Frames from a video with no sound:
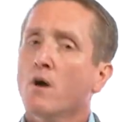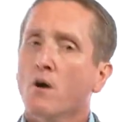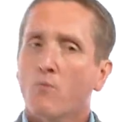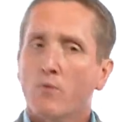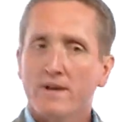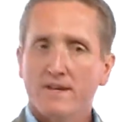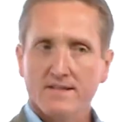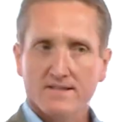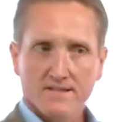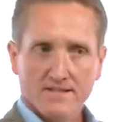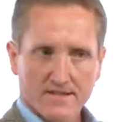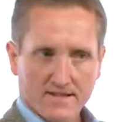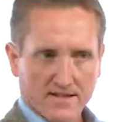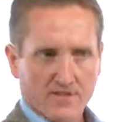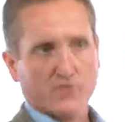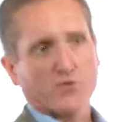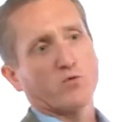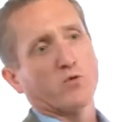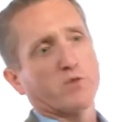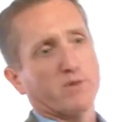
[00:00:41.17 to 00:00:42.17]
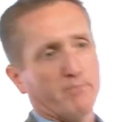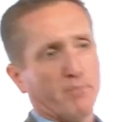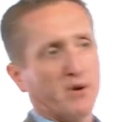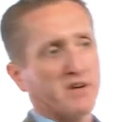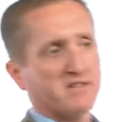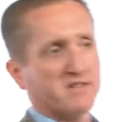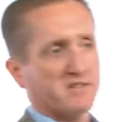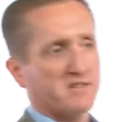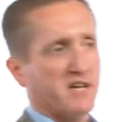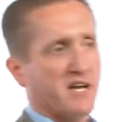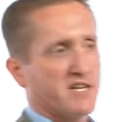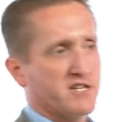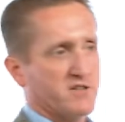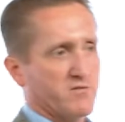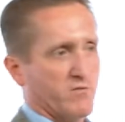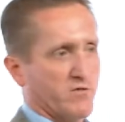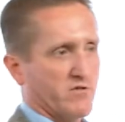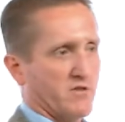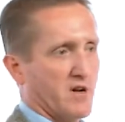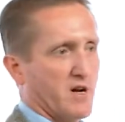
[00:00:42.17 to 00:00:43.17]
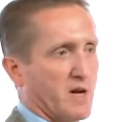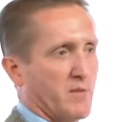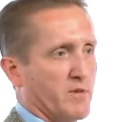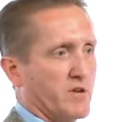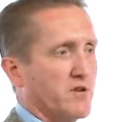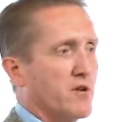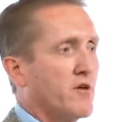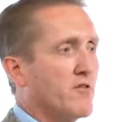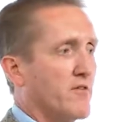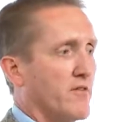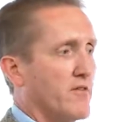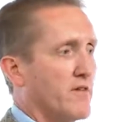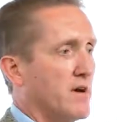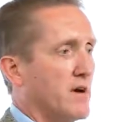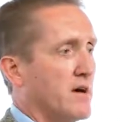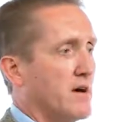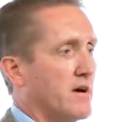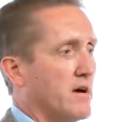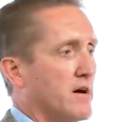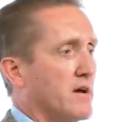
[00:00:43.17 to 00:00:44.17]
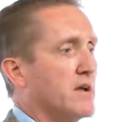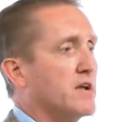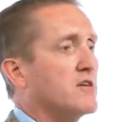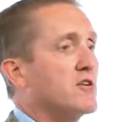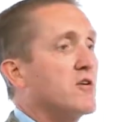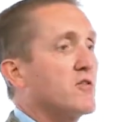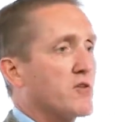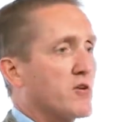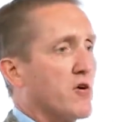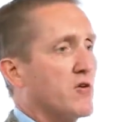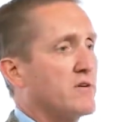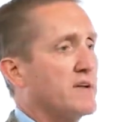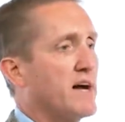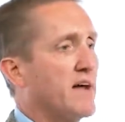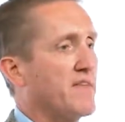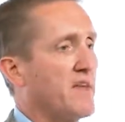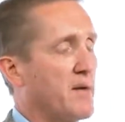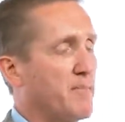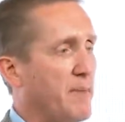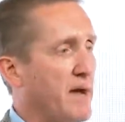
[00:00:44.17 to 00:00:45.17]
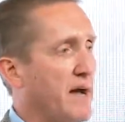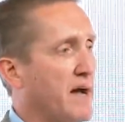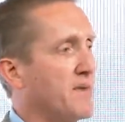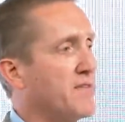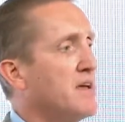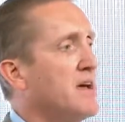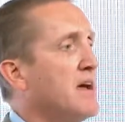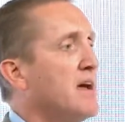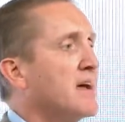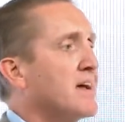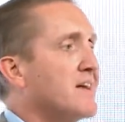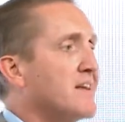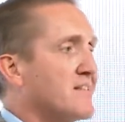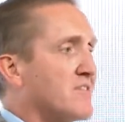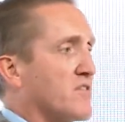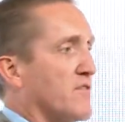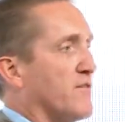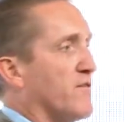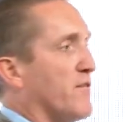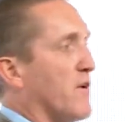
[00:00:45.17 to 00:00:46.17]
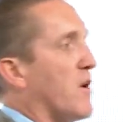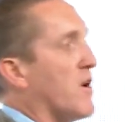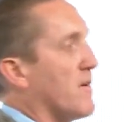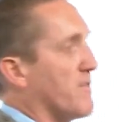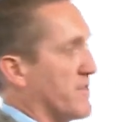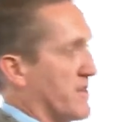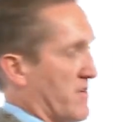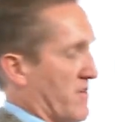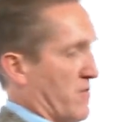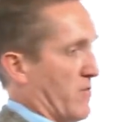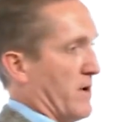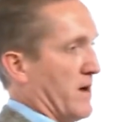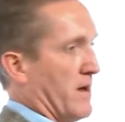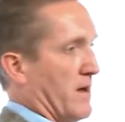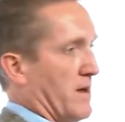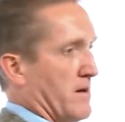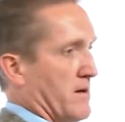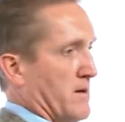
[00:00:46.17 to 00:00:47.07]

We didn't sit through a presentation with Tom and know to go down that path. It has evolved this way.